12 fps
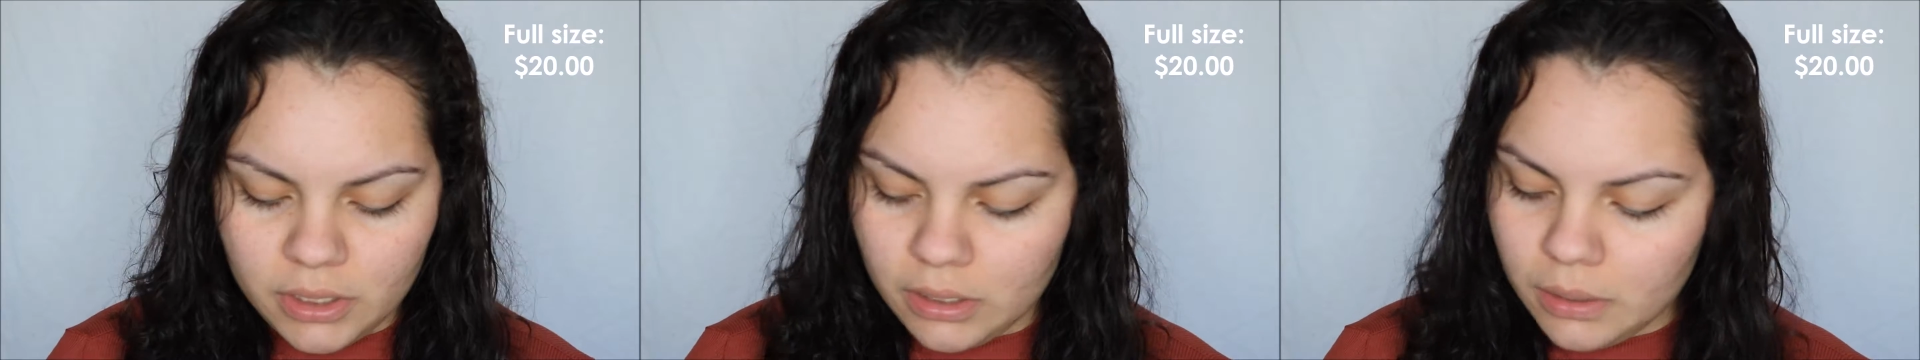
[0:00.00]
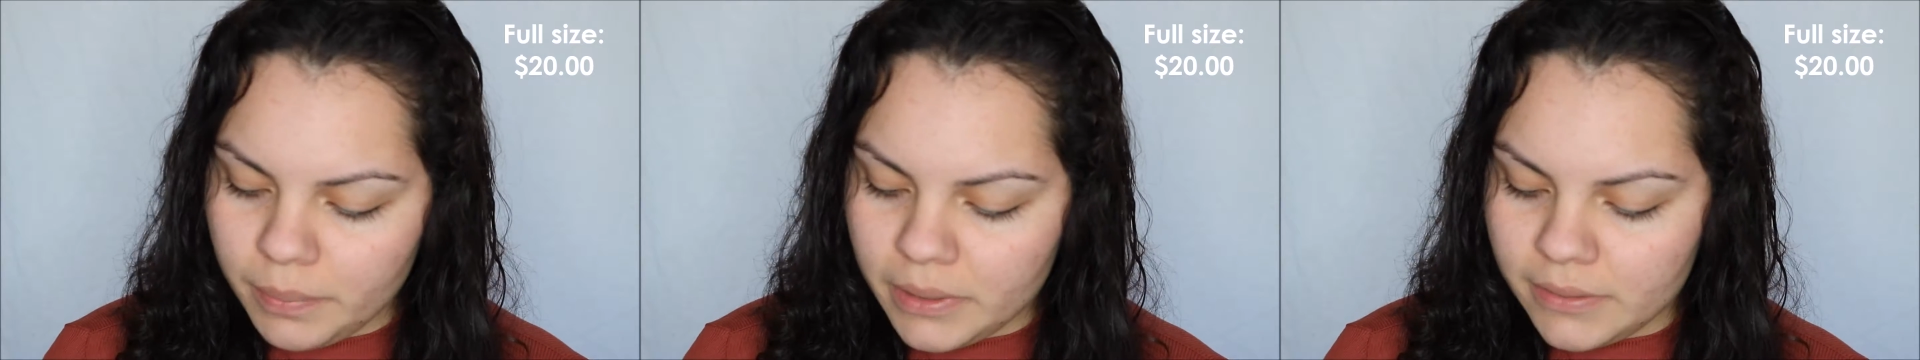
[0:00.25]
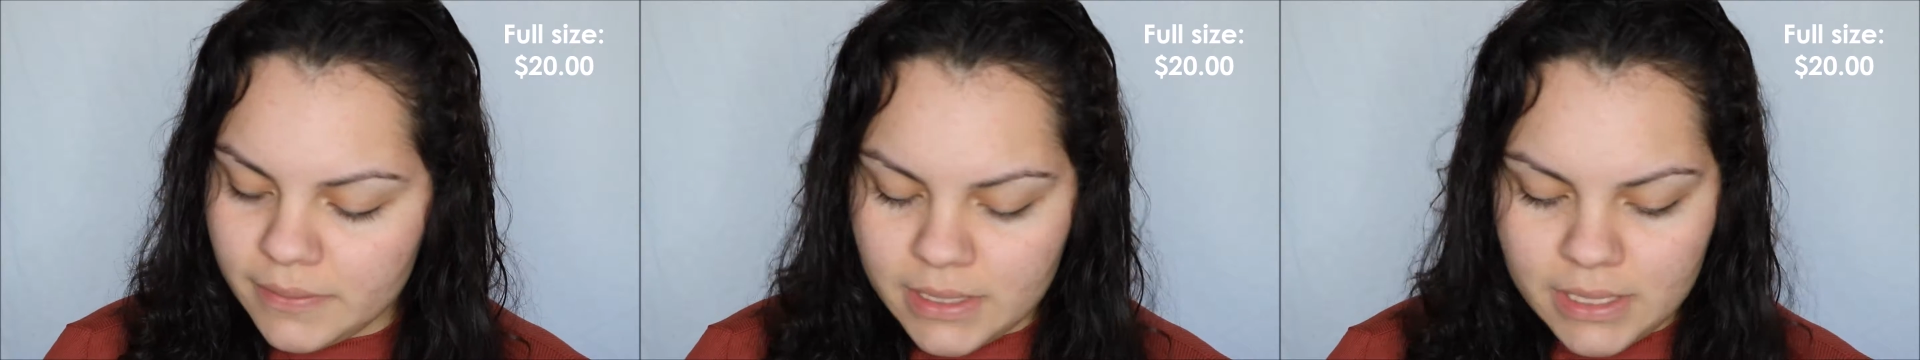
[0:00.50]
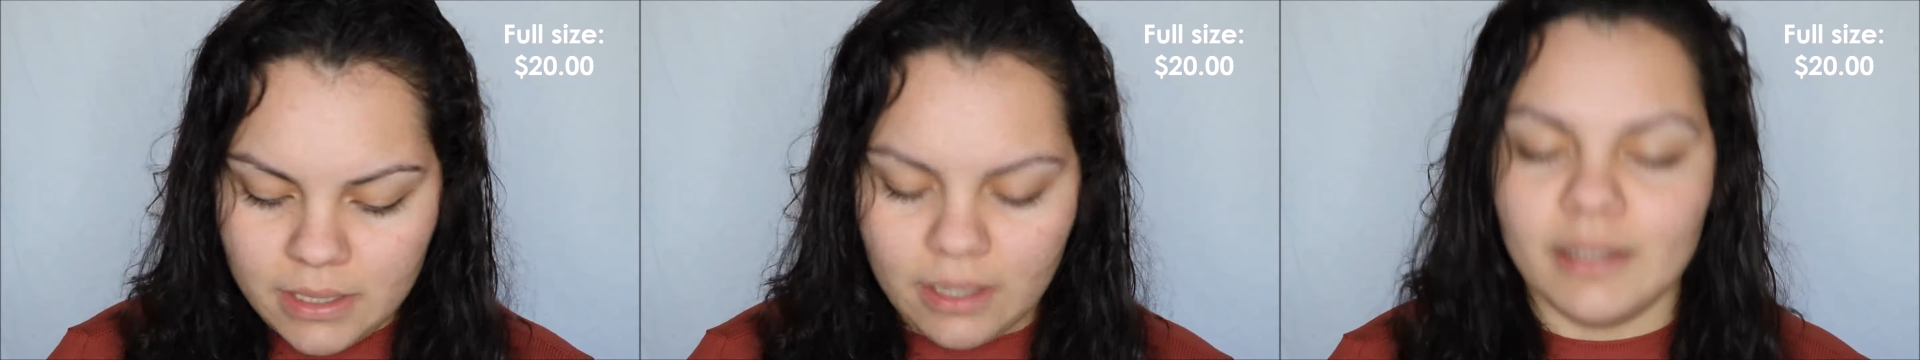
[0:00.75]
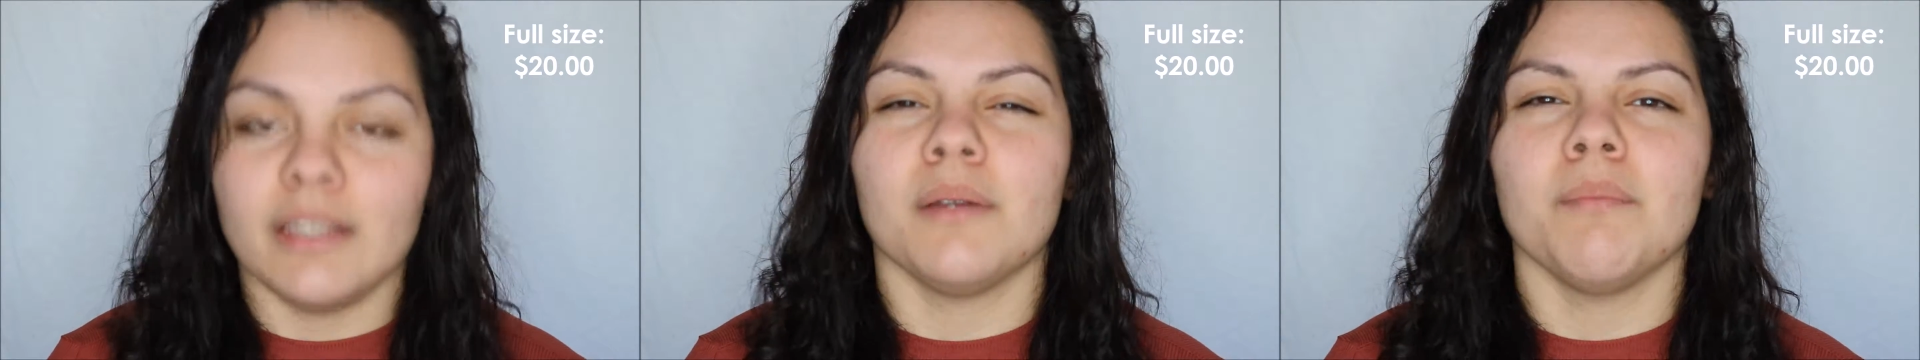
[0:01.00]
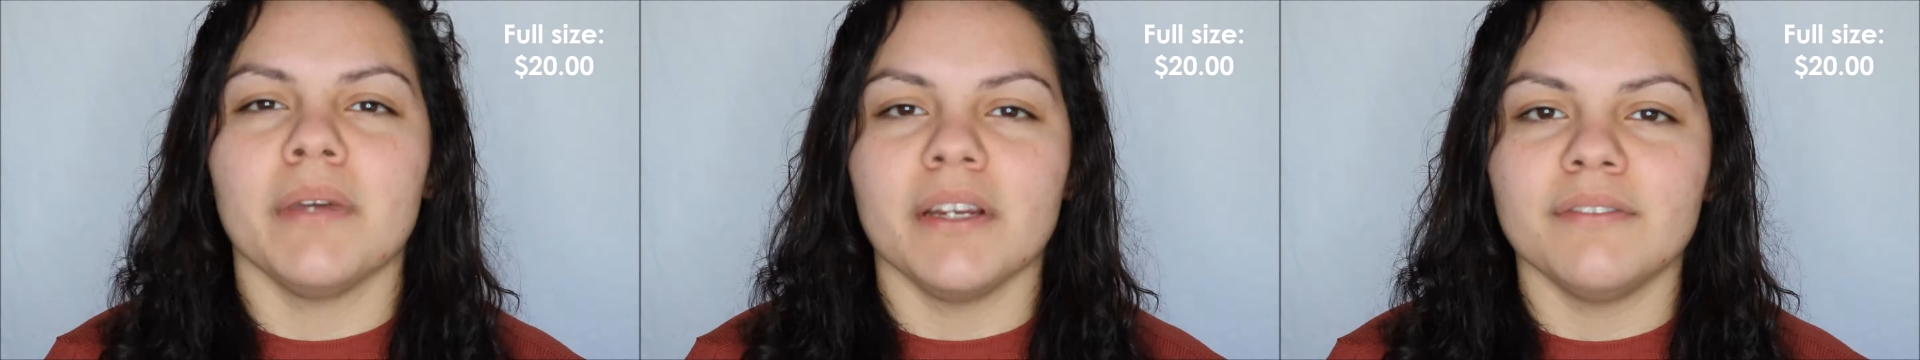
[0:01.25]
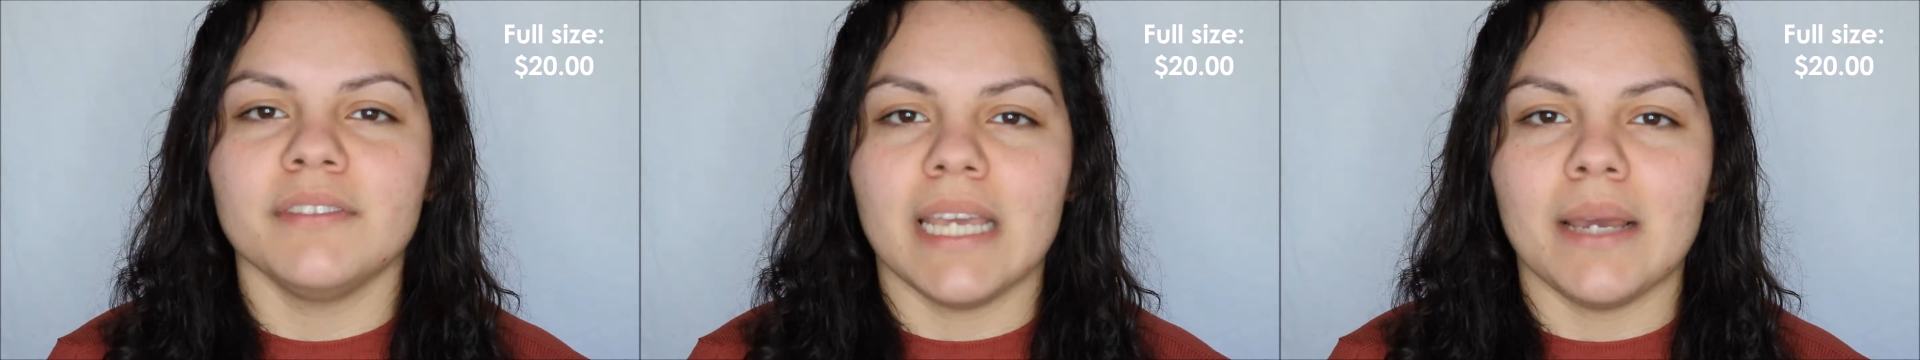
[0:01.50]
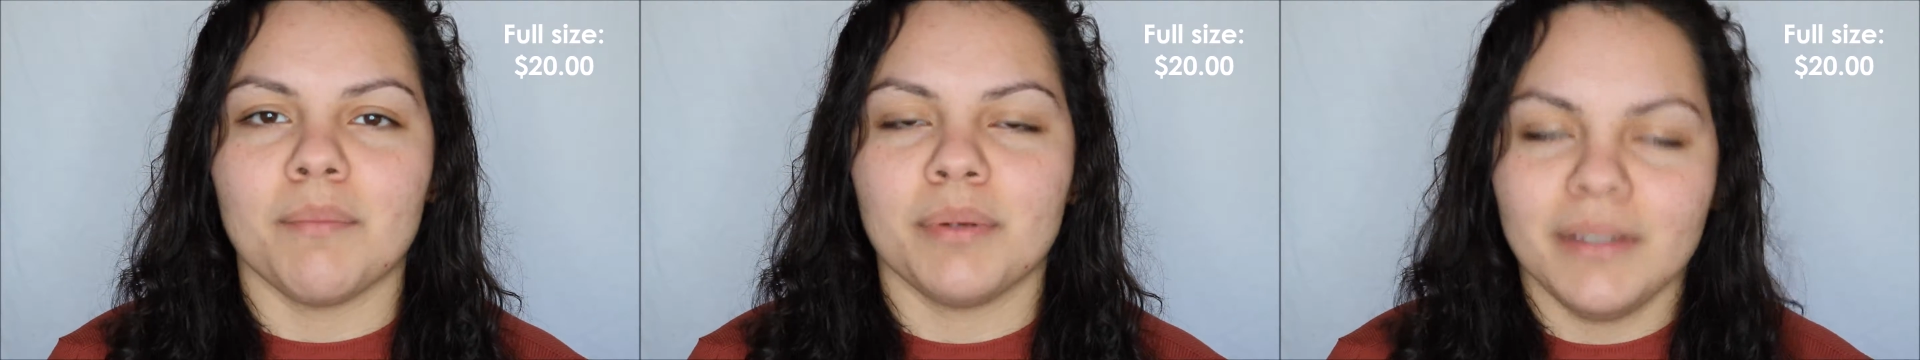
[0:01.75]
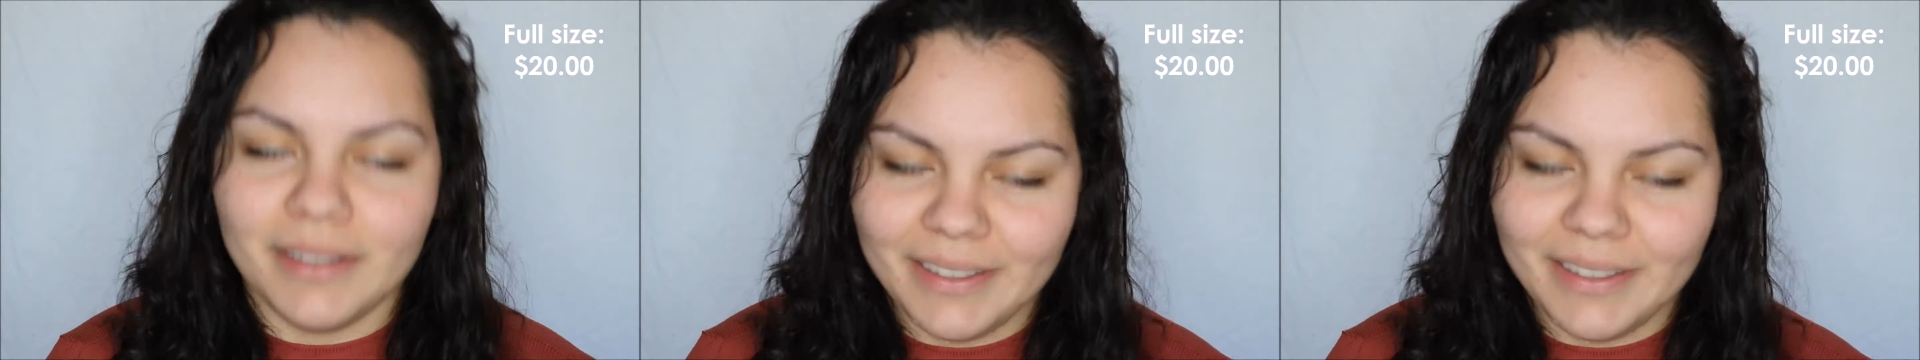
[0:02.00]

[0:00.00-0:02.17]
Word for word: a little bit of, a little bit of damp.